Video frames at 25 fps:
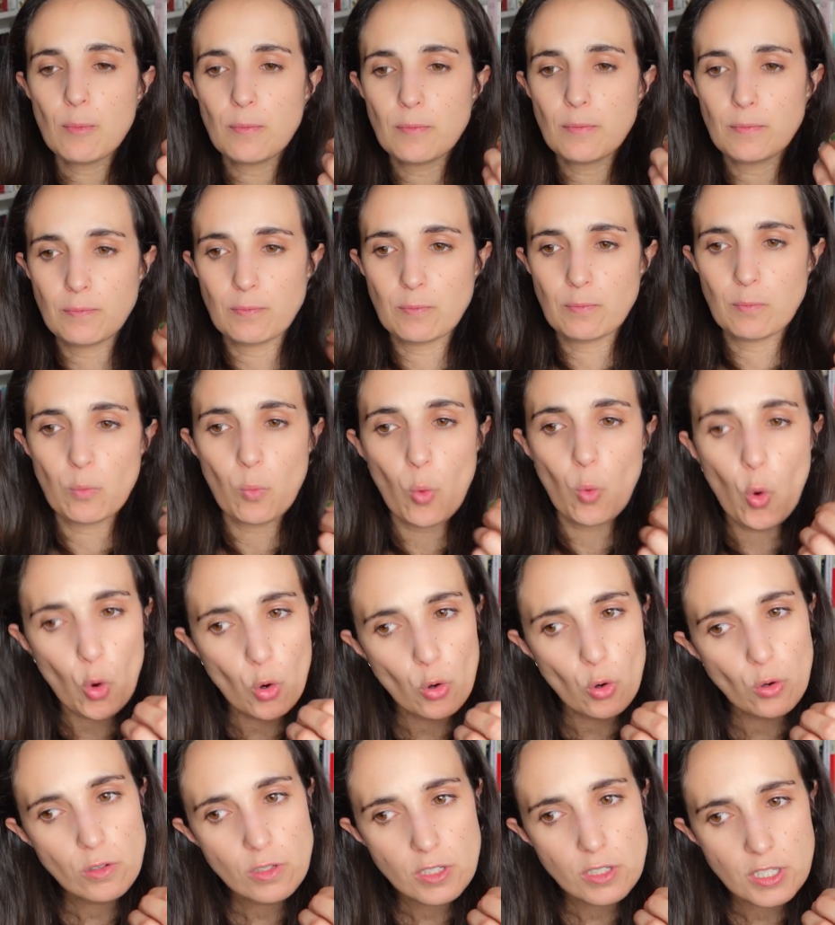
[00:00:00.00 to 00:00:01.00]

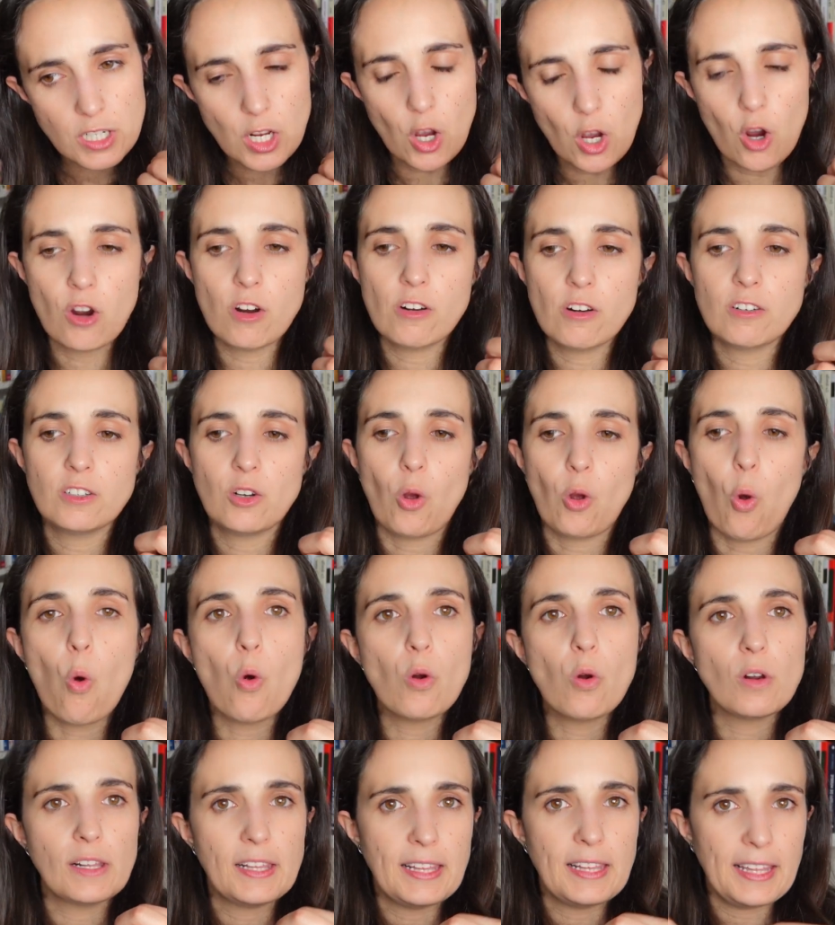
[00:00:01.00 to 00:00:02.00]
mucus and
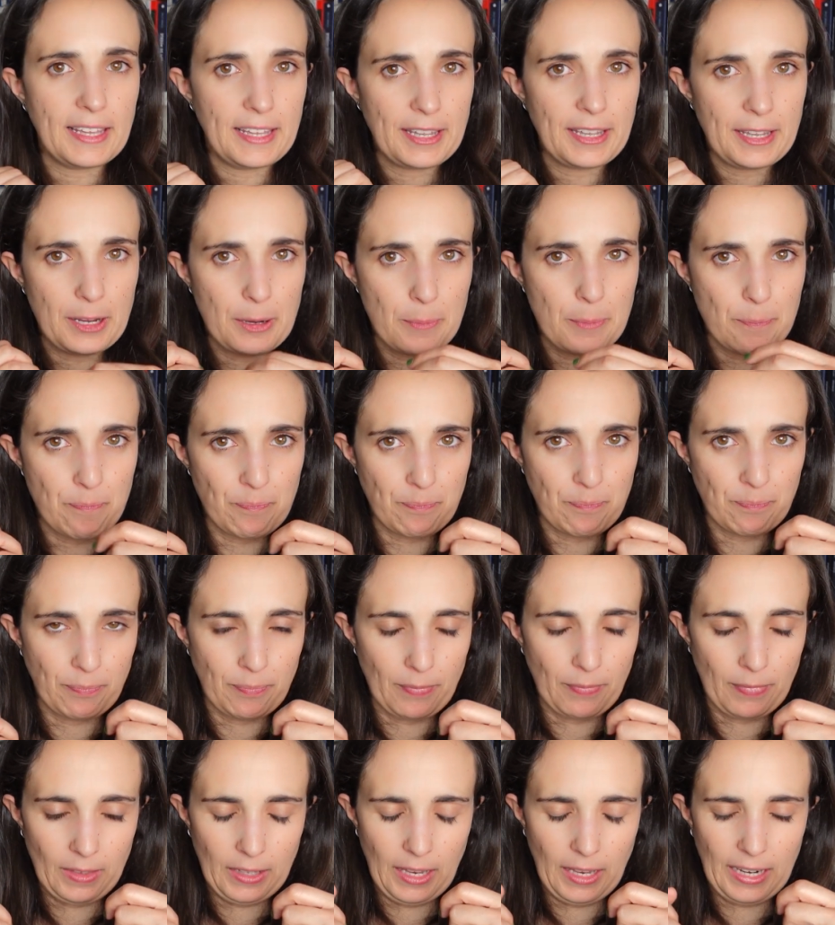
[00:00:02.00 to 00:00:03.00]
all
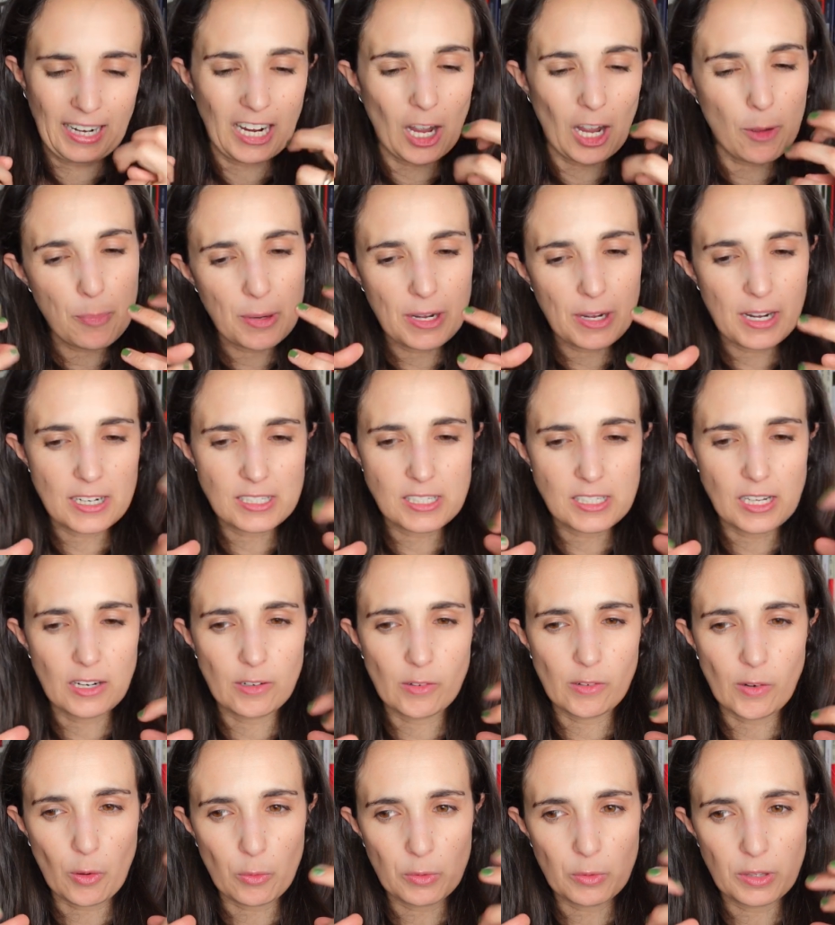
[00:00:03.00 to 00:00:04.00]
the capillaries
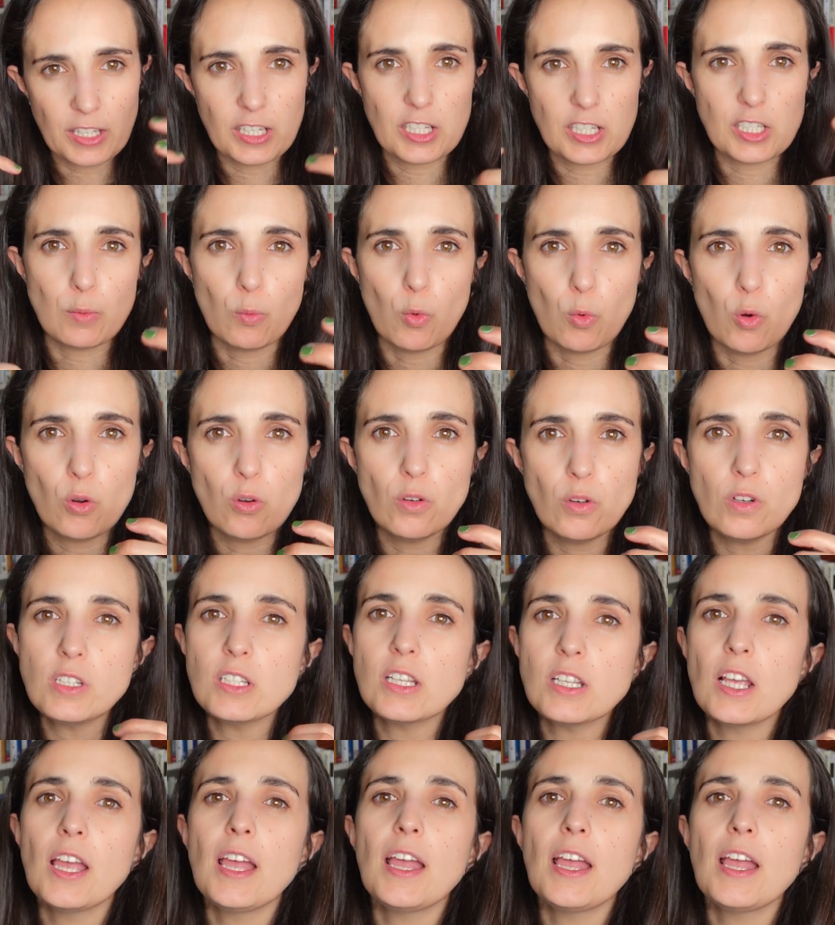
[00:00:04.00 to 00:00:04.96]
around this mucus